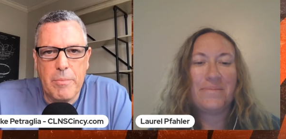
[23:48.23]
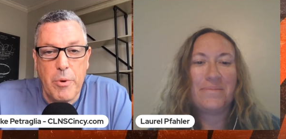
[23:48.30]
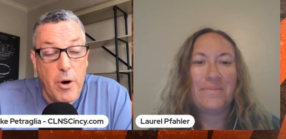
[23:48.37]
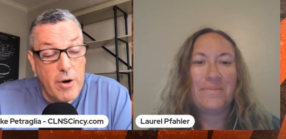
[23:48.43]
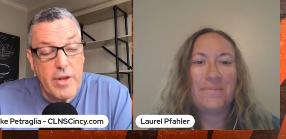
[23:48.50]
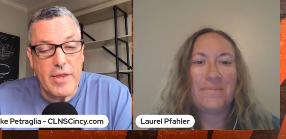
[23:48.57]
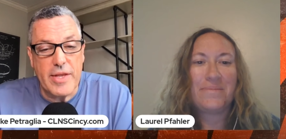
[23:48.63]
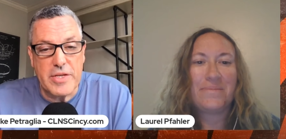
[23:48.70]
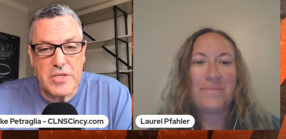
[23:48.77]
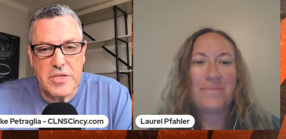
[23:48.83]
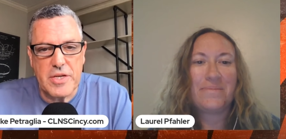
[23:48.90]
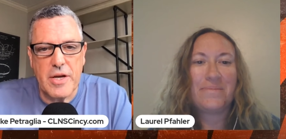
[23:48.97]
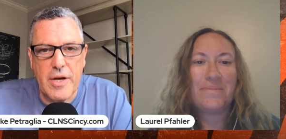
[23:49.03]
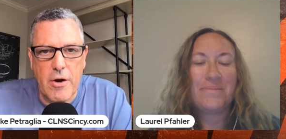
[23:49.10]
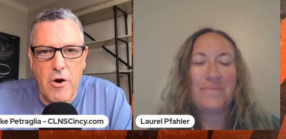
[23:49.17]
Speaker 1: part of
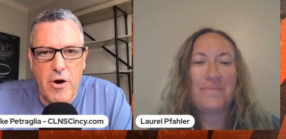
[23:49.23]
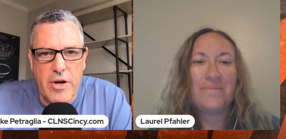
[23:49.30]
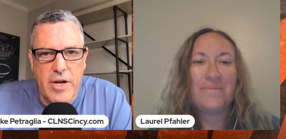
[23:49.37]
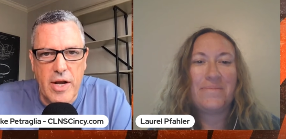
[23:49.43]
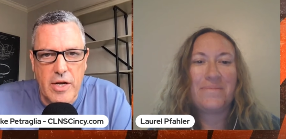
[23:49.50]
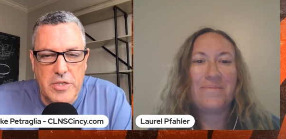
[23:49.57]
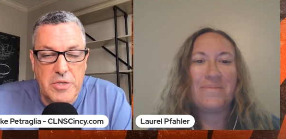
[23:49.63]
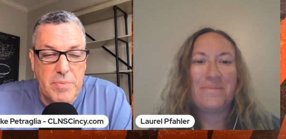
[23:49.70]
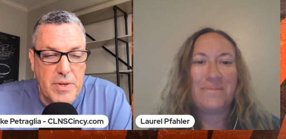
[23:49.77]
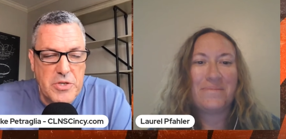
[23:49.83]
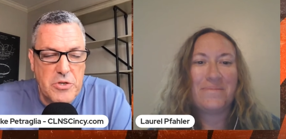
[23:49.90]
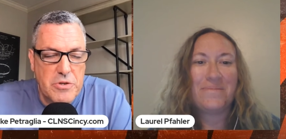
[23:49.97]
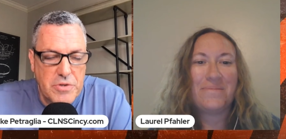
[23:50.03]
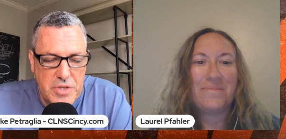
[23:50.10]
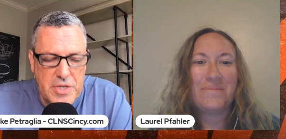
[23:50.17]
this uh, hard knock
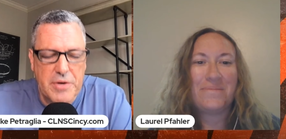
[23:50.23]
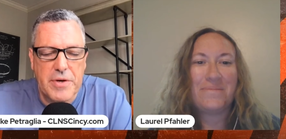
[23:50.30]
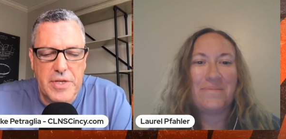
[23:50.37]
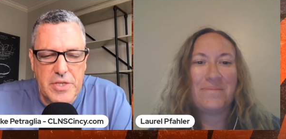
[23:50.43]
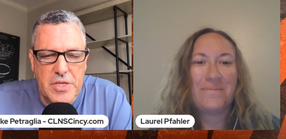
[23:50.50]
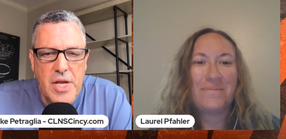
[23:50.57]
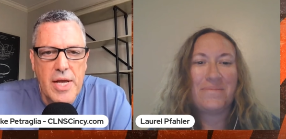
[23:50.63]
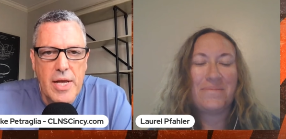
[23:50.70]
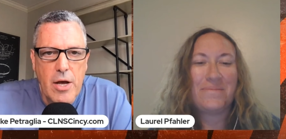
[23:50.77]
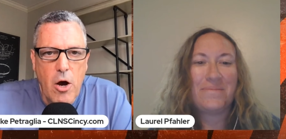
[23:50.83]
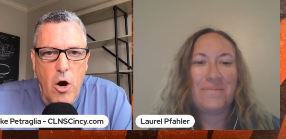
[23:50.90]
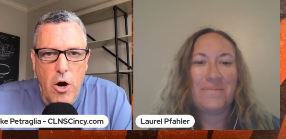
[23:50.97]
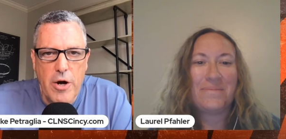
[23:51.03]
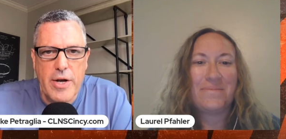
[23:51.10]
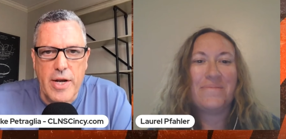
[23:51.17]
special series,
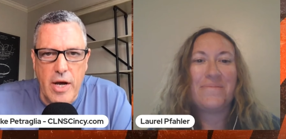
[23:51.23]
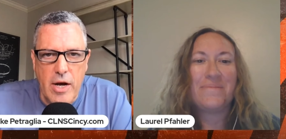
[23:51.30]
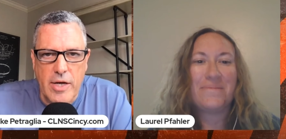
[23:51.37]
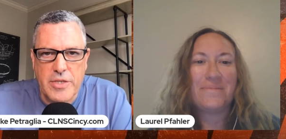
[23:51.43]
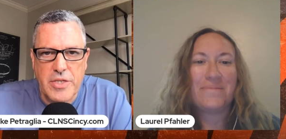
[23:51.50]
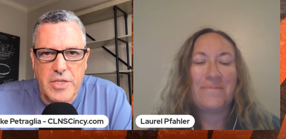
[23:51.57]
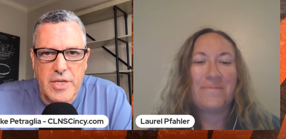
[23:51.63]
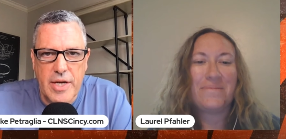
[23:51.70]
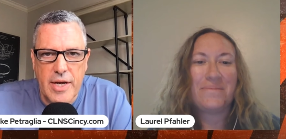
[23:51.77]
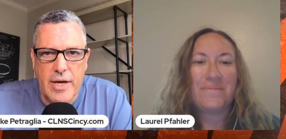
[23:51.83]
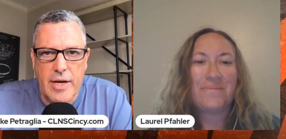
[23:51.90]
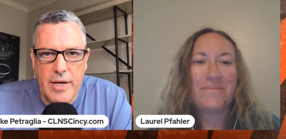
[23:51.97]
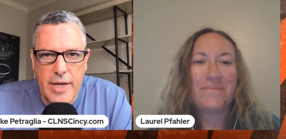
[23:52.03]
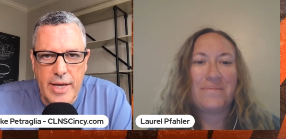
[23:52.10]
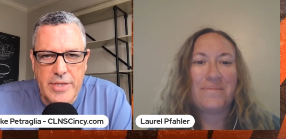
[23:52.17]
hard knocks
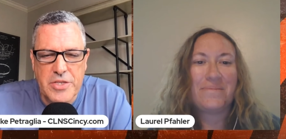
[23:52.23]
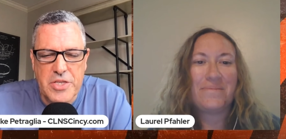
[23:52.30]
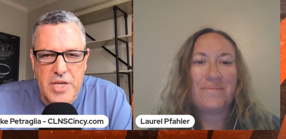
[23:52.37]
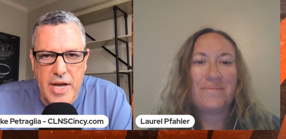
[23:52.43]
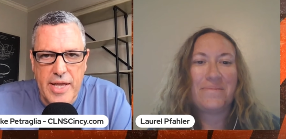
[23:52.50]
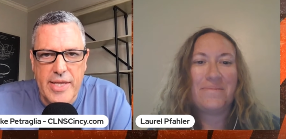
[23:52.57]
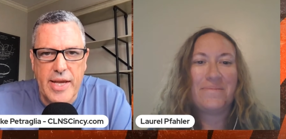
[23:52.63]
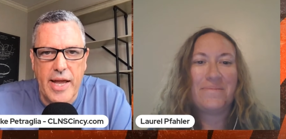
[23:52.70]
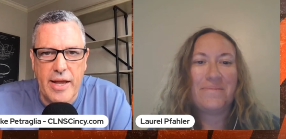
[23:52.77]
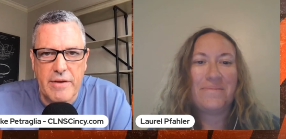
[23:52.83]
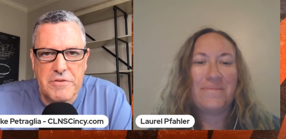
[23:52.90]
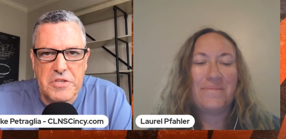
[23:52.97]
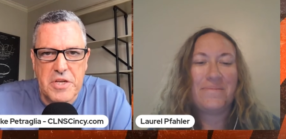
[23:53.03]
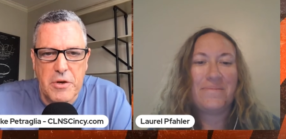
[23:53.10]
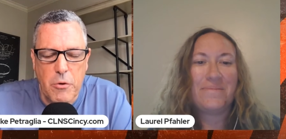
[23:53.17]
uh, inside the
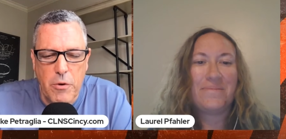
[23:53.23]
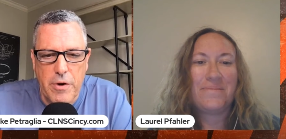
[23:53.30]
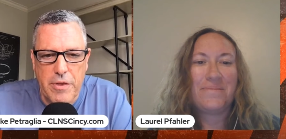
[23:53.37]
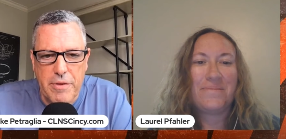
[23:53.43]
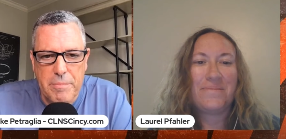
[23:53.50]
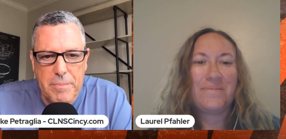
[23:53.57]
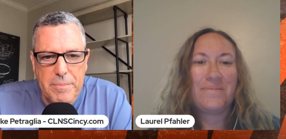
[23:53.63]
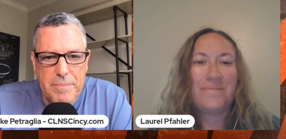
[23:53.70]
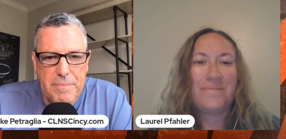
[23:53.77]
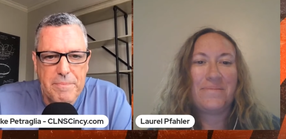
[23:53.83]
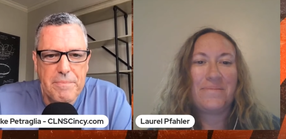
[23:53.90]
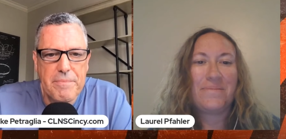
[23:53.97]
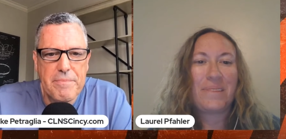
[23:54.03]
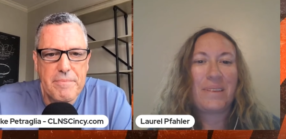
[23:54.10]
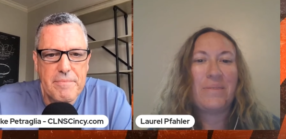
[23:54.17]
AFC North?
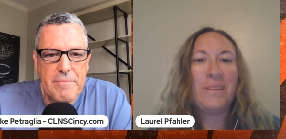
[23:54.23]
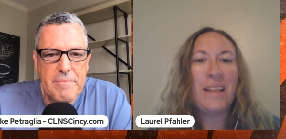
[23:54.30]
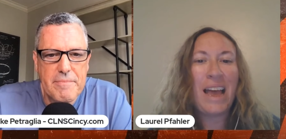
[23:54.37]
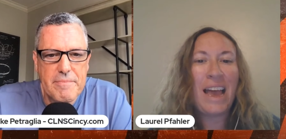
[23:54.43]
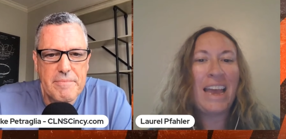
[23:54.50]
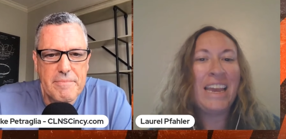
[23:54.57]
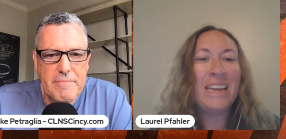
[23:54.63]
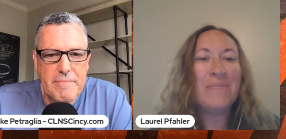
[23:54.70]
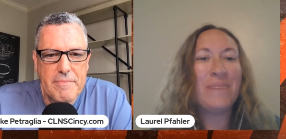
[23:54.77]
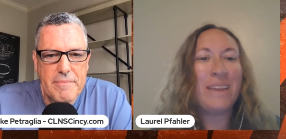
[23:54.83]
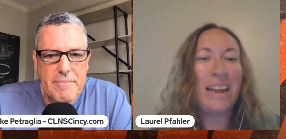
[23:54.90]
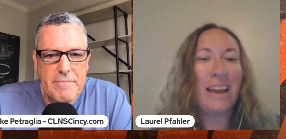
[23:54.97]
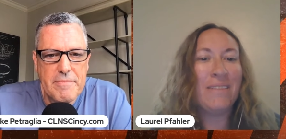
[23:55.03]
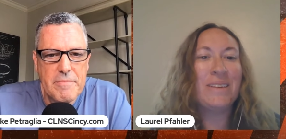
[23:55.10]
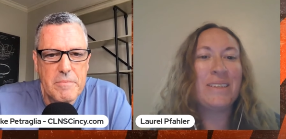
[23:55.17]
Speaker 2: Well, I
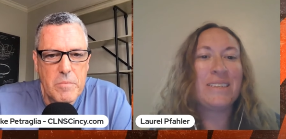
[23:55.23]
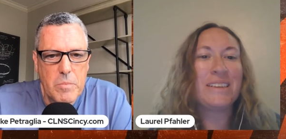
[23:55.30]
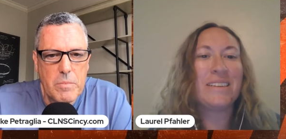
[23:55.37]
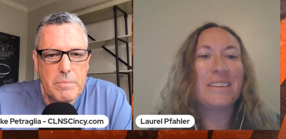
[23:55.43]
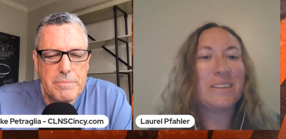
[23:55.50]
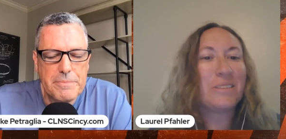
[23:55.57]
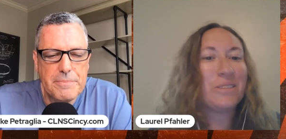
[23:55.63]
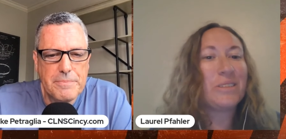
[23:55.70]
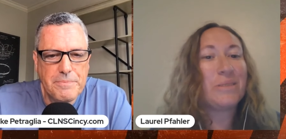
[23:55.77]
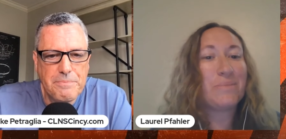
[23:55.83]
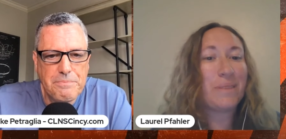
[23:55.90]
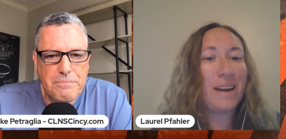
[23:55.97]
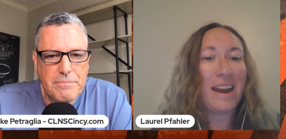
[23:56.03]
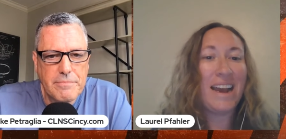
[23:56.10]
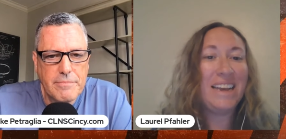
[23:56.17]
admit I was a little
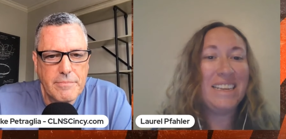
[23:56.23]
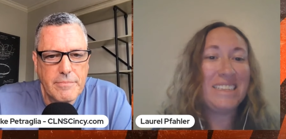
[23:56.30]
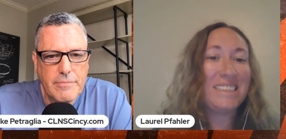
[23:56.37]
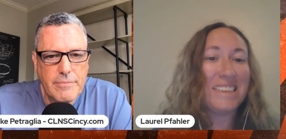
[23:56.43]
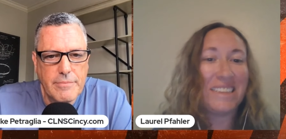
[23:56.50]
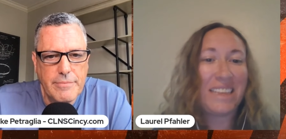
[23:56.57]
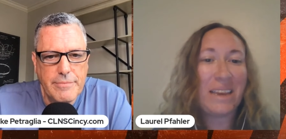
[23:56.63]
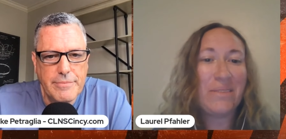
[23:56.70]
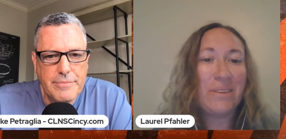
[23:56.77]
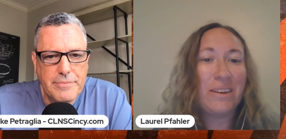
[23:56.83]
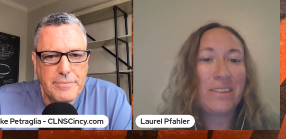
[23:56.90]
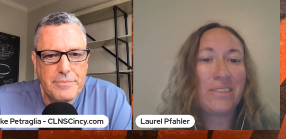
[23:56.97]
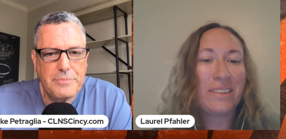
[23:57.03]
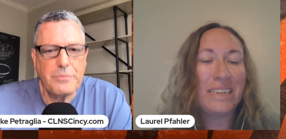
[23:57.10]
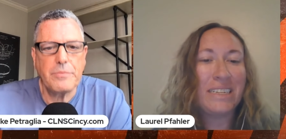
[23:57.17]
surprised that they would
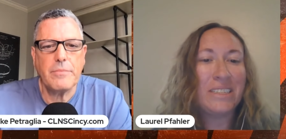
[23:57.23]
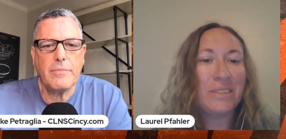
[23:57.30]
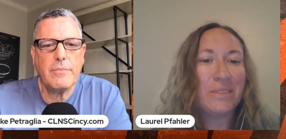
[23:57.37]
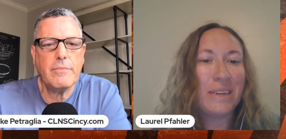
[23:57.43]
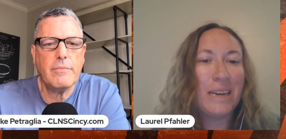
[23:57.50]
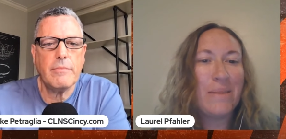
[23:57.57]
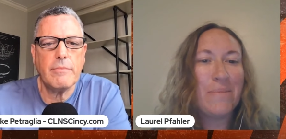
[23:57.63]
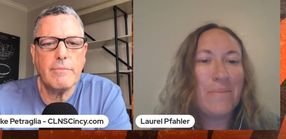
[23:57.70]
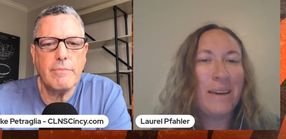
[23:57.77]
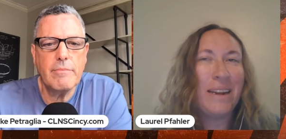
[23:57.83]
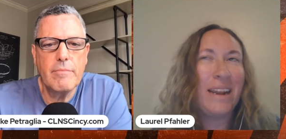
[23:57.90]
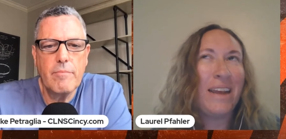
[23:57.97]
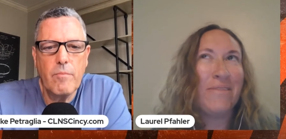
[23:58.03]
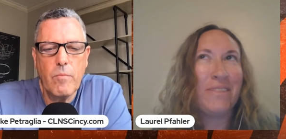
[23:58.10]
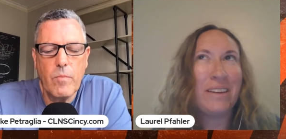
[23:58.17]
agree to it,
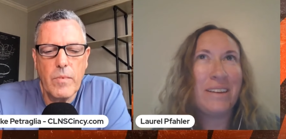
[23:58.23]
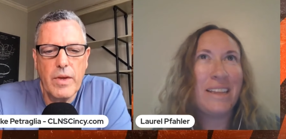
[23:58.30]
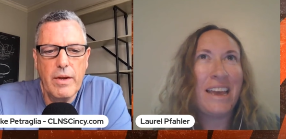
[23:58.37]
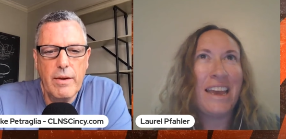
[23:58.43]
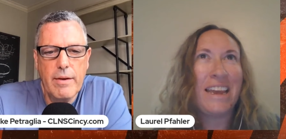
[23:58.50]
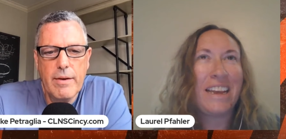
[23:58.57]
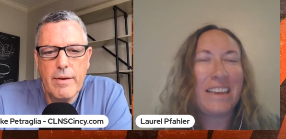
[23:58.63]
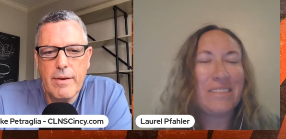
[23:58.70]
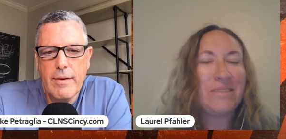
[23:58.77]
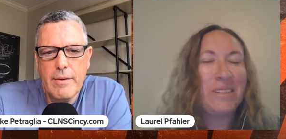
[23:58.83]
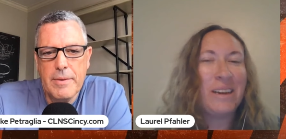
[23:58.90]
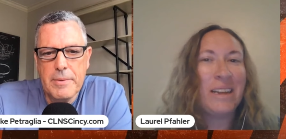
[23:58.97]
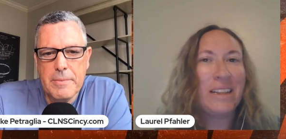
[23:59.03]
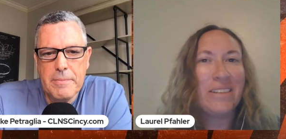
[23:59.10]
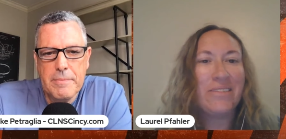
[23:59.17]
but I feel like,
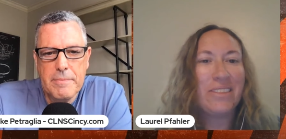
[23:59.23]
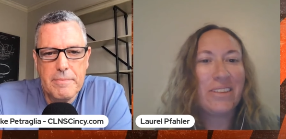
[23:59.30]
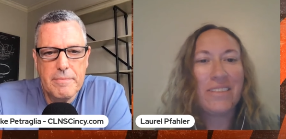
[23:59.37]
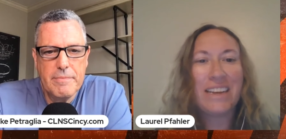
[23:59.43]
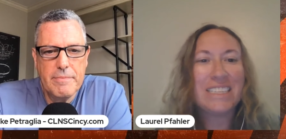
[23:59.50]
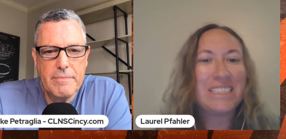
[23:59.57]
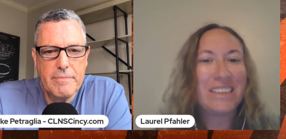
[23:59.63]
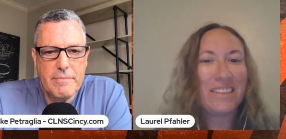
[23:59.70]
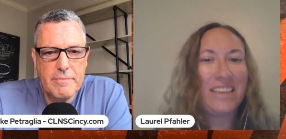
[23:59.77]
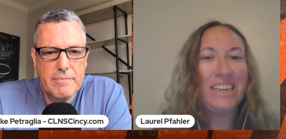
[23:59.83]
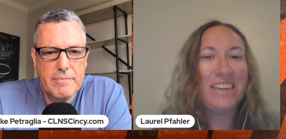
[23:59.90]
well, if the rest of the